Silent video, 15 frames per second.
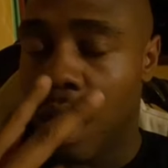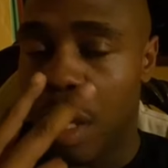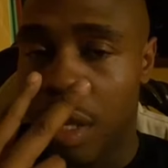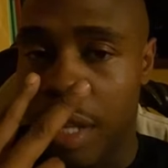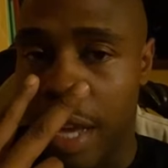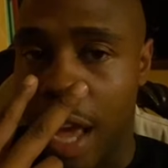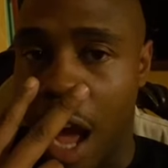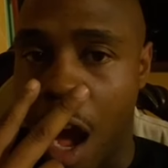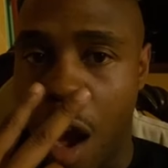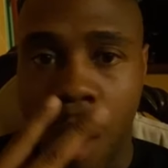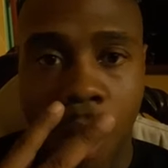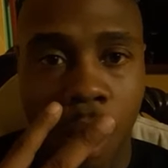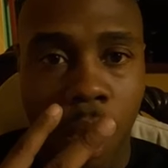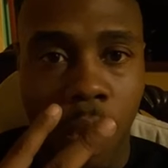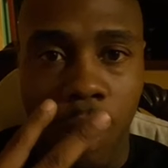They
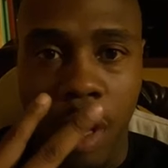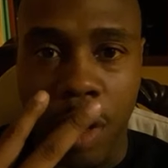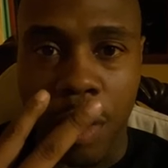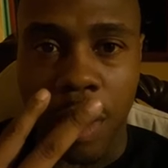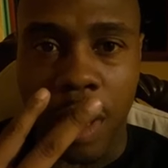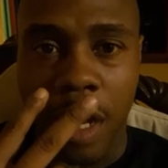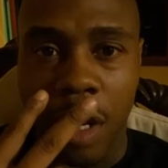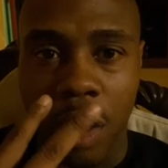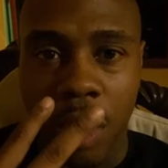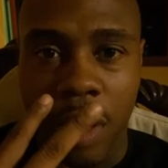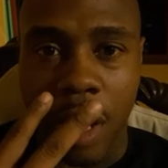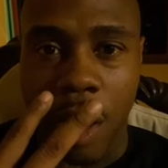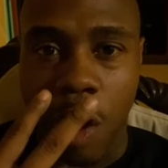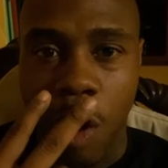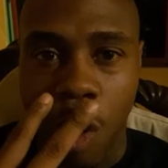all gonna give you that look,
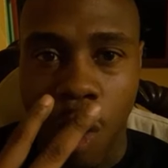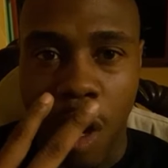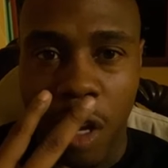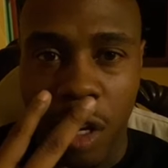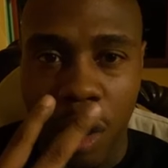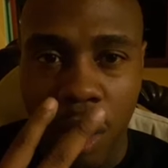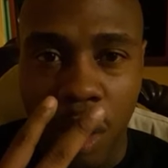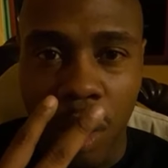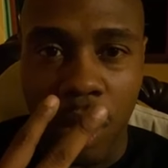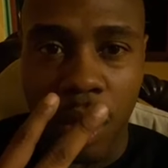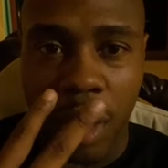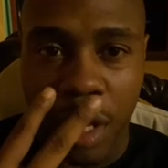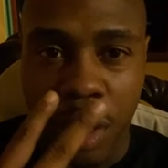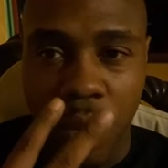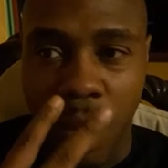that hard look
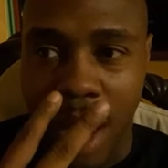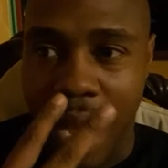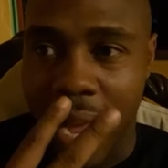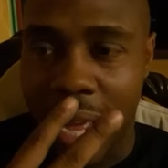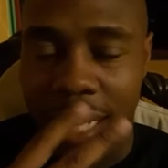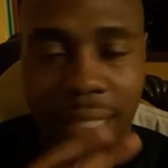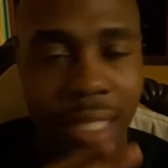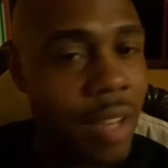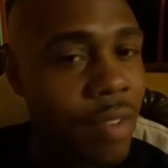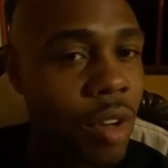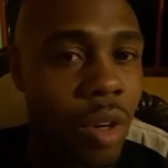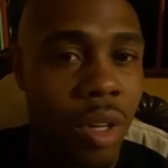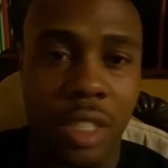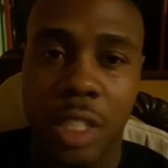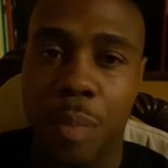in your eyes. Even
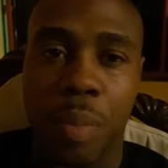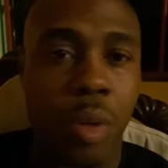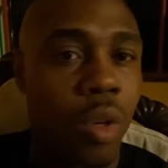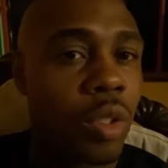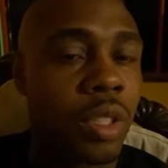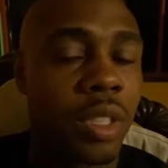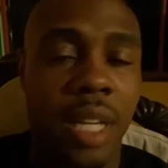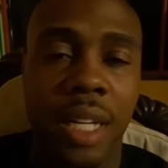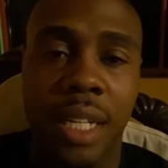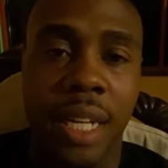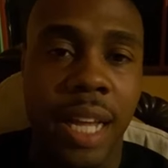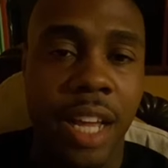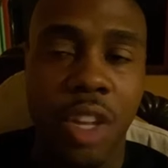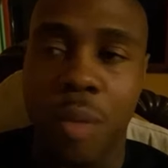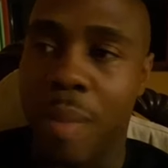on a typical Sunday
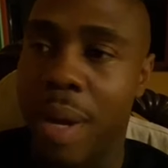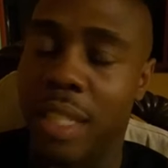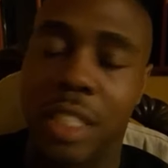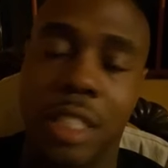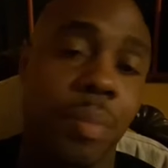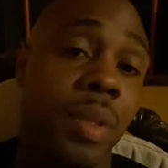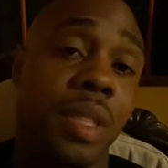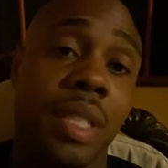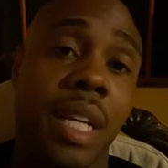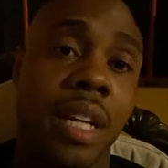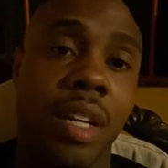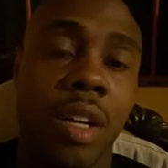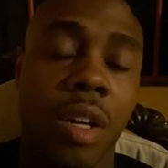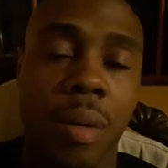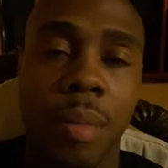day, you might just be
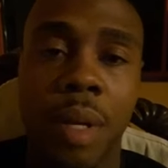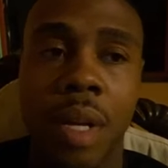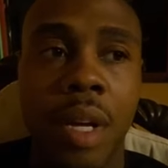standing up.